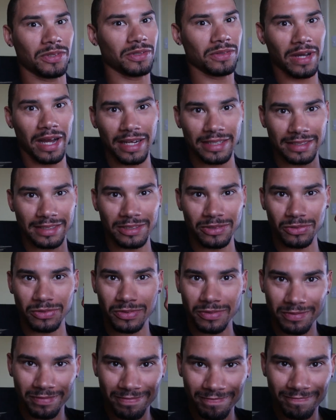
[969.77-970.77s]
You guys
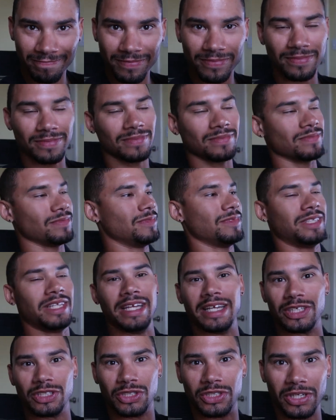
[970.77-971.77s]
know
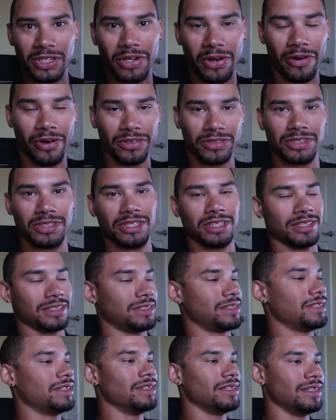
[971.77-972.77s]
DSG cars
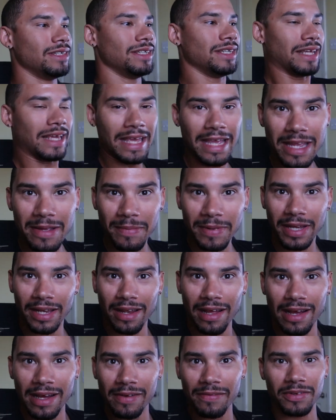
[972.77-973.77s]
just eat me
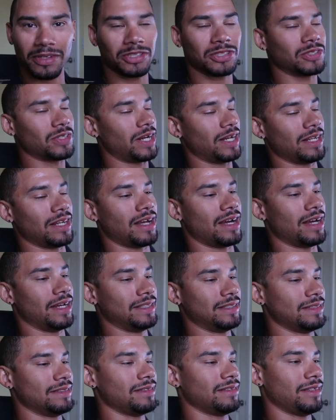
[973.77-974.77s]
alive in a straight
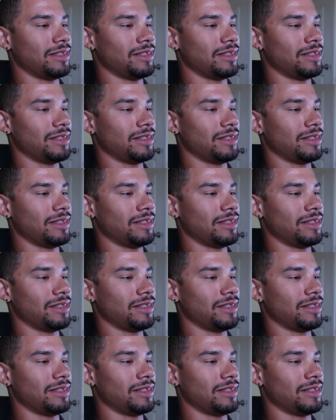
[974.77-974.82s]
line.